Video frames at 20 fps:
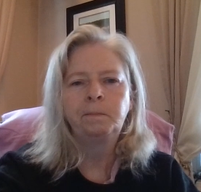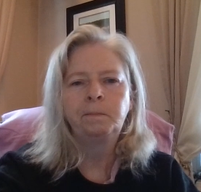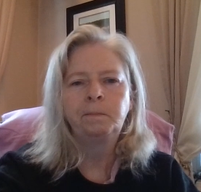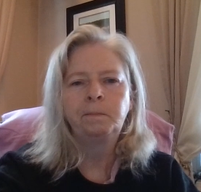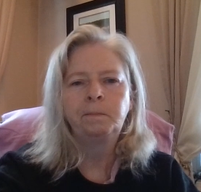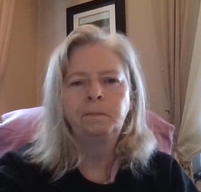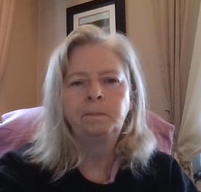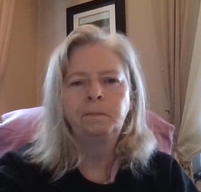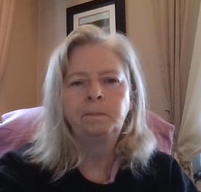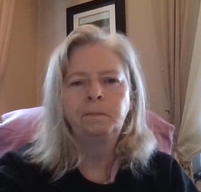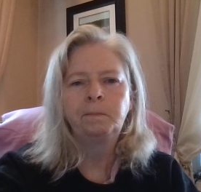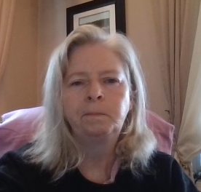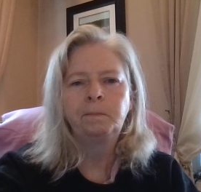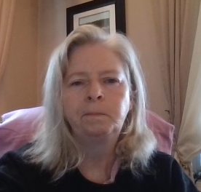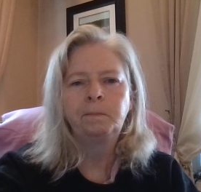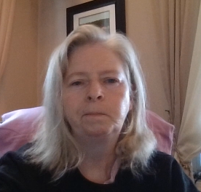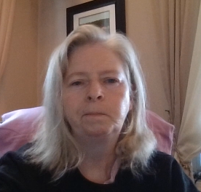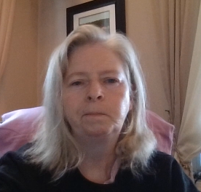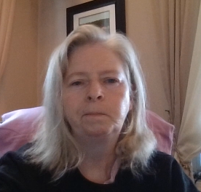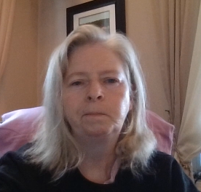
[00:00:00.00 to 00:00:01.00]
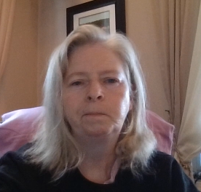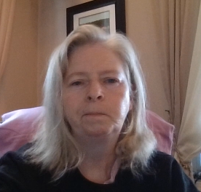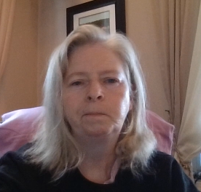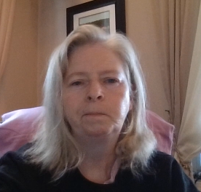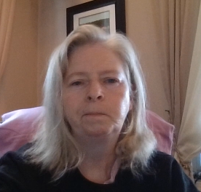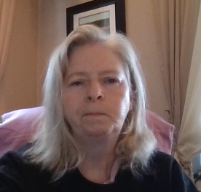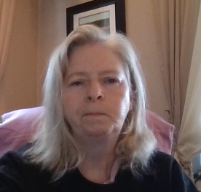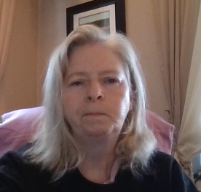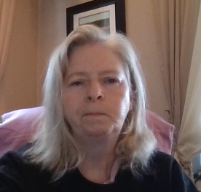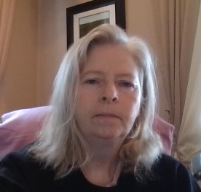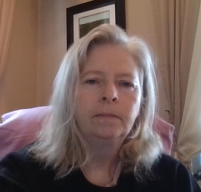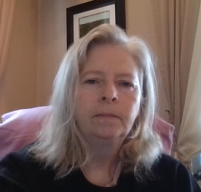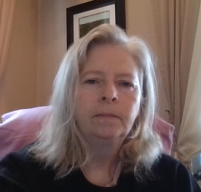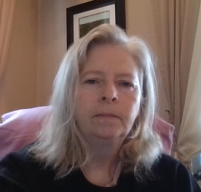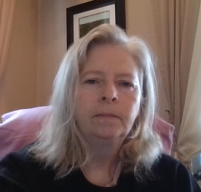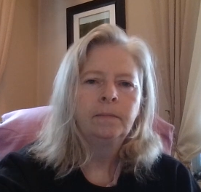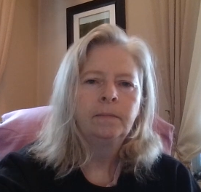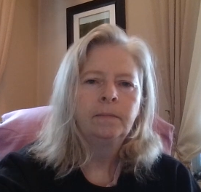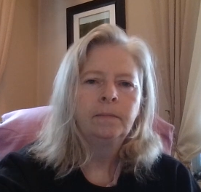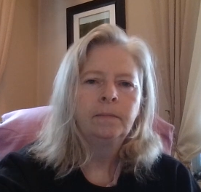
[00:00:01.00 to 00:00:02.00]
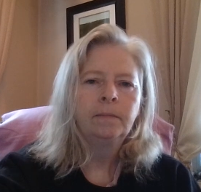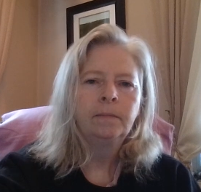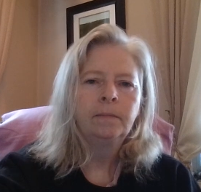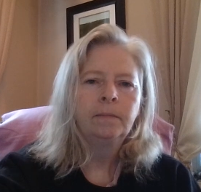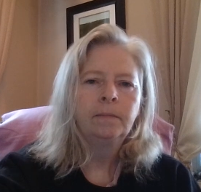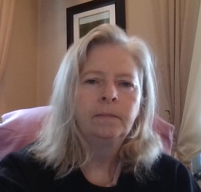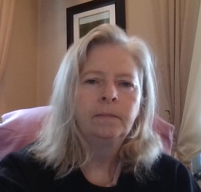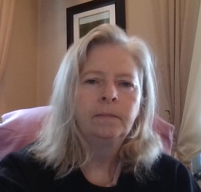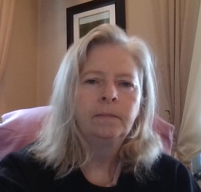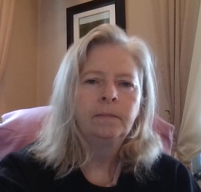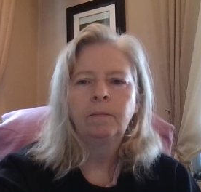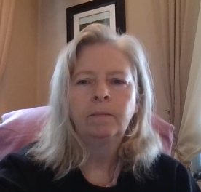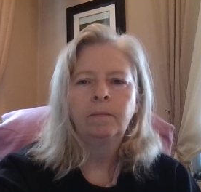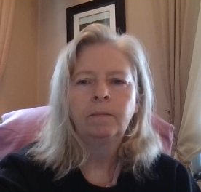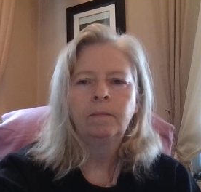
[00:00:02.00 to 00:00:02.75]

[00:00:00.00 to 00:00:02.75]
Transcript: (no one is talking)